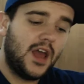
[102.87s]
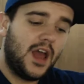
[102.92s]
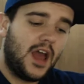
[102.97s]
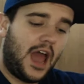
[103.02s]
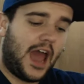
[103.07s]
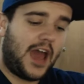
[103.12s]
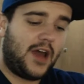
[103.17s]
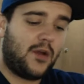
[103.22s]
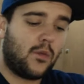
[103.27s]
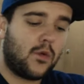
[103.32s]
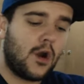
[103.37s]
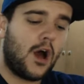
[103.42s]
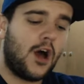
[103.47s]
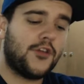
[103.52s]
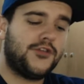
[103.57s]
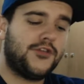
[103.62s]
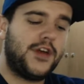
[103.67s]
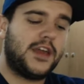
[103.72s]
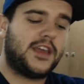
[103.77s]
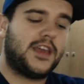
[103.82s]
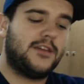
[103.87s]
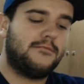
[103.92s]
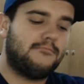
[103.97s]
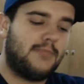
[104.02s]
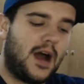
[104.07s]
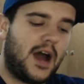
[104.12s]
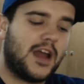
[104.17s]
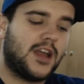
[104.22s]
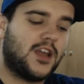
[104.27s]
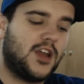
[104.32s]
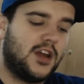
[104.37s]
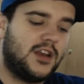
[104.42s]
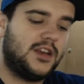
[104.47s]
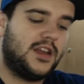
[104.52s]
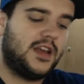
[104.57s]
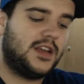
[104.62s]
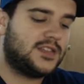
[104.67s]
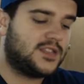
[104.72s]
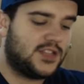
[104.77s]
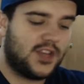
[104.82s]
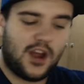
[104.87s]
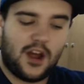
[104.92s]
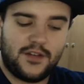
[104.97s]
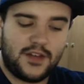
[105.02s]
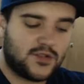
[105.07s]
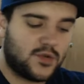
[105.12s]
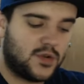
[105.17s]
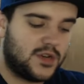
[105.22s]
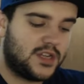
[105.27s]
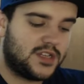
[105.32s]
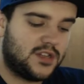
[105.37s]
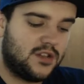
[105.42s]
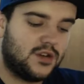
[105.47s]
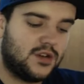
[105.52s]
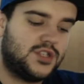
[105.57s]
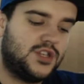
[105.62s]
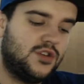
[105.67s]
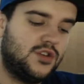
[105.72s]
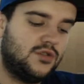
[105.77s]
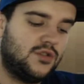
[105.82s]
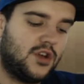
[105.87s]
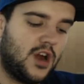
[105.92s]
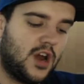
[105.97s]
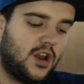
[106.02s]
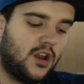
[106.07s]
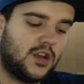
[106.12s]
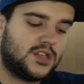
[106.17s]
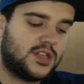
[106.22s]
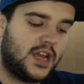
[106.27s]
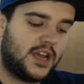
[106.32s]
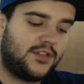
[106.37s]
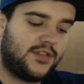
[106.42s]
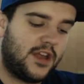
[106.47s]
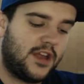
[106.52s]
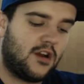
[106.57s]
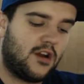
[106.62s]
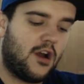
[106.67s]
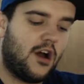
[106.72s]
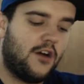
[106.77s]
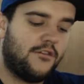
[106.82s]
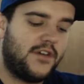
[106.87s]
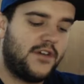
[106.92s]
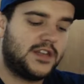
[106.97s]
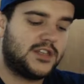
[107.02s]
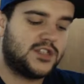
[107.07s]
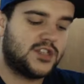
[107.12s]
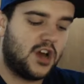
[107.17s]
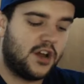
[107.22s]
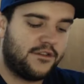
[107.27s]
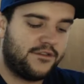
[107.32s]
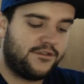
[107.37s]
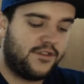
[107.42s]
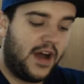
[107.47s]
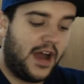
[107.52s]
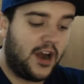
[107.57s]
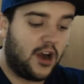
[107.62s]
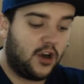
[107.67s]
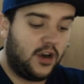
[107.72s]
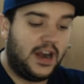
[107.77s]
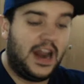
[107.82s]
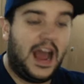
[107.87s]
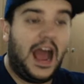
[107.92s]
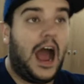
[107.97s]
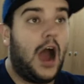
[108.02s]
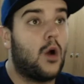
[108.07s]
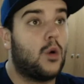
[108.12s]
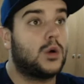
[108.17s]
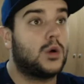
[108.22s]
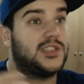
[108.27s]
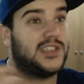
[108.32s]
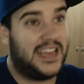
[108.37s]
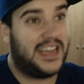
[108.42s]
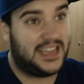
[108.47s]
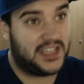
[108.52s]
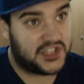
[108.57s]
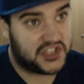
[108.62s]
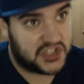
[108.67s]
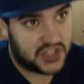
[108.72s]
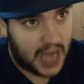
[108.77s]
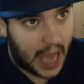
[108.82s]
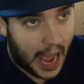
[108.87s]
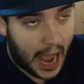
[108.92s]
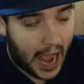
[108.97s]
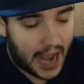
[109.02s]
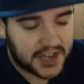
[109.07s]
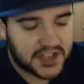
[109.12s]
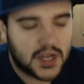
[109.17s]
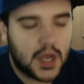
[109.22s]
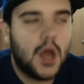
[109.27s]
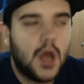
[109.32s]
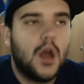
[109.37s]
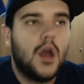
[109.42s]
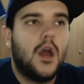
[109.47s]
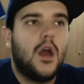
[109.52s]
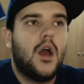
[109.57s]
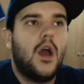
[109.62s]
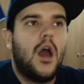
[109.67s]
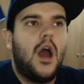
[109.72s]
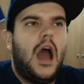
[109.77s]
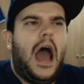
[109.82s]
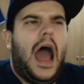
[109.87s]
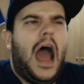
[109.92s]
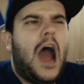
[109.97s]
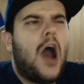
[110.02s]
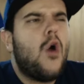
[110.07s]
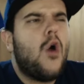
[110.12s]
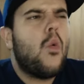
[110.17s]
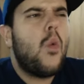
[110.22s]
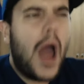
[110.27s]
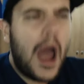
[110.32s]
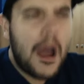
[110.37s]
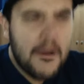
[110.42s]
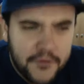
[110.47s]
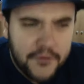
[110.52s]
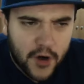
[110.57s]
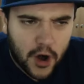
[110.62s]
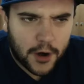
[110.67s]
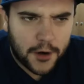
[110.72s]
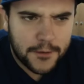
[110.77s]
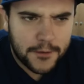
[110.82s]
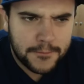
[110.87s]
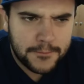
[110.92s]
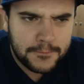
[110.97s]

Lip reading: And we're all thinking, my goodness, you know, this one doesn't look too good. Looks like their offense is on fire, and ours is not. However,